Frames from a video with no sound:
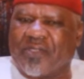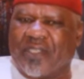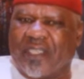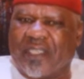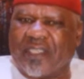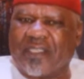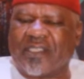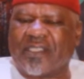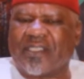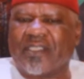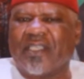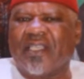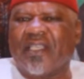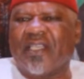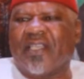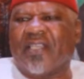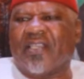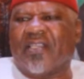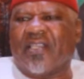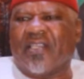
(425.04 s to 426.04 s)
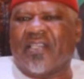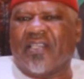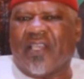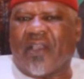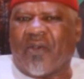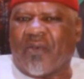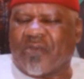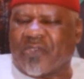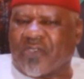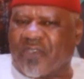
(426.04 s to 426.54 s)
date,
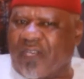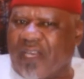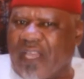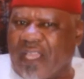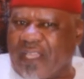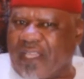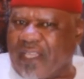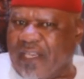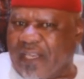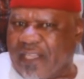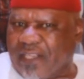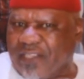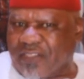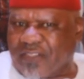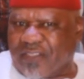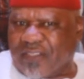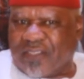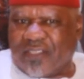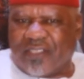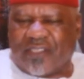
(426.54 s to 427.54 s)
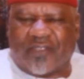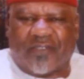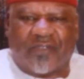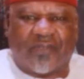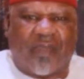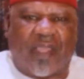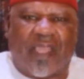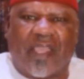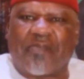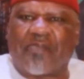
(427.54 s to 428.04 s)
there was not like election. It's
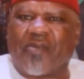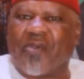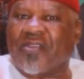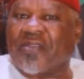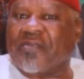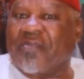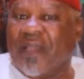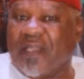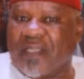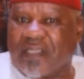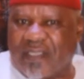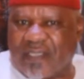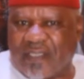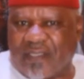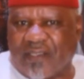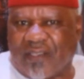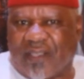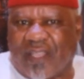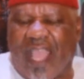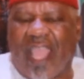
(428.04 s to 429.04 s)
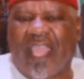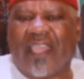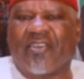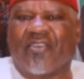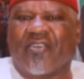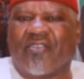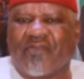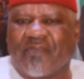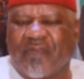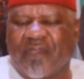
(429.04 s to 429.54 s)
by appointment, kind
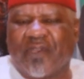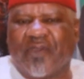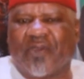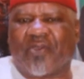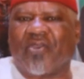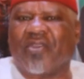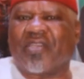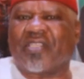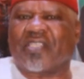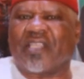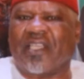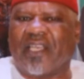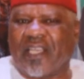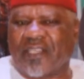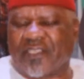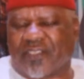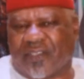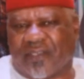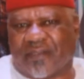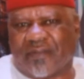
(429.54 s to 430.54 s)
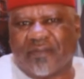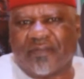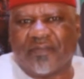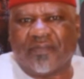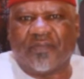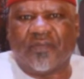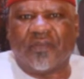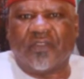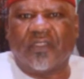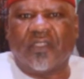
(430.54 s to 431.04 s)
of, but they call it election.
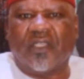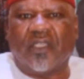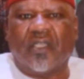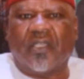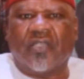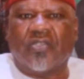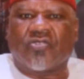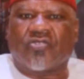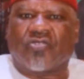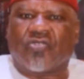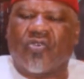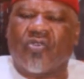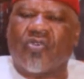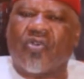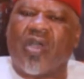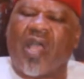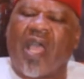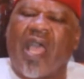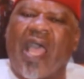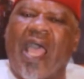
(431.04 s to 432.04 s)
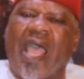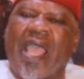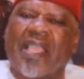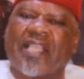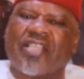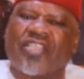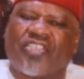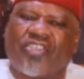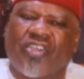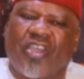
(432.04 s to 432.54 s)
So
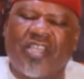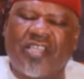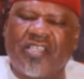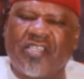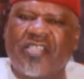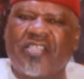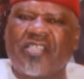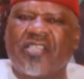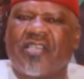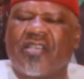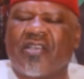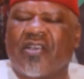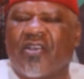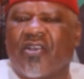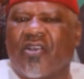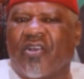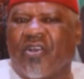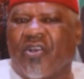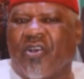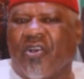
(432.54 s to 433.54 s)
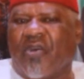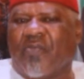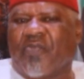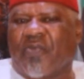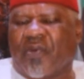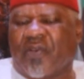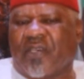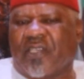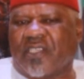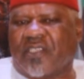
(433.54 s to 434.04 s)
I joined All
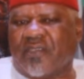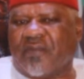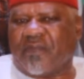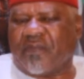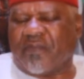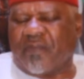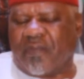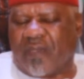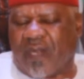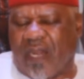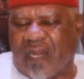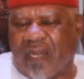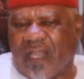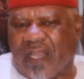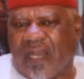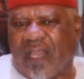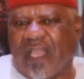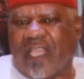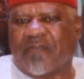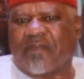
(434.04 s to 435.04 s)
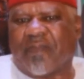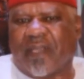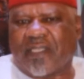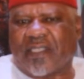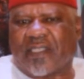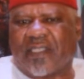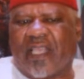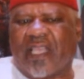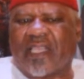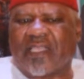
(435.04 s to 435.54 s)
Progressive Grand Alliance
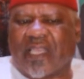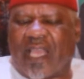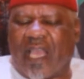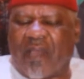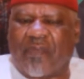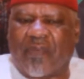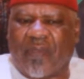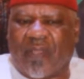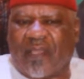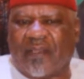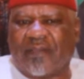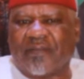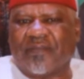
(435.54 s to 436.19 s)
Party, that's APUGA.